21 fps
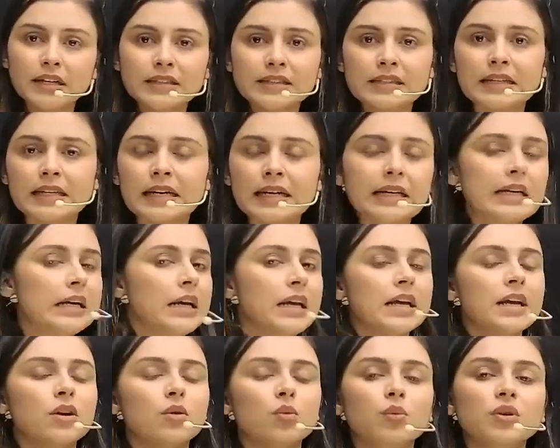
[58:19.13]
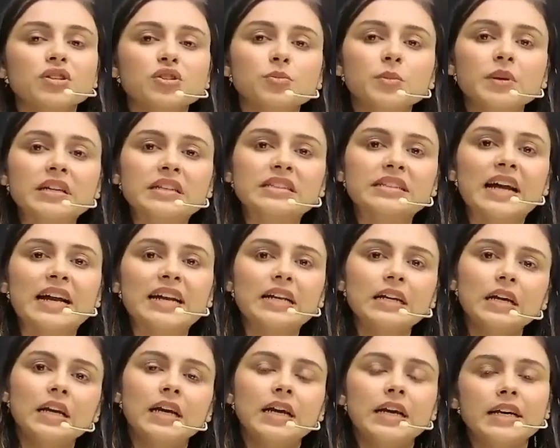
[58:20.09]
in it, which means that
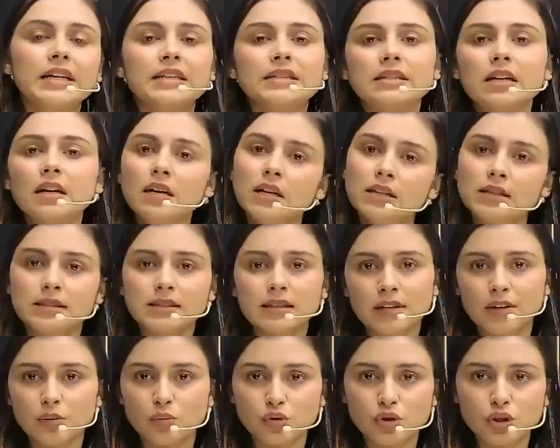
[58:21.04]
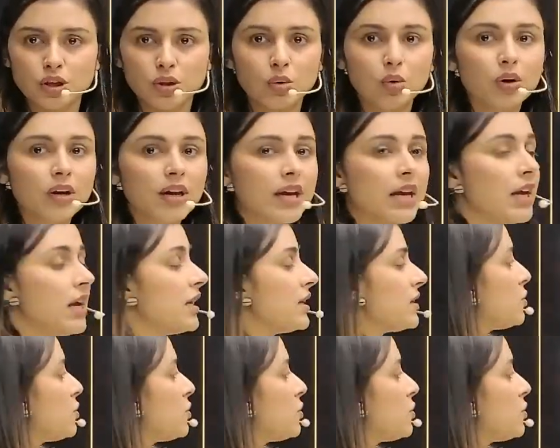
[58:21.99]
it is a solution. Okay. So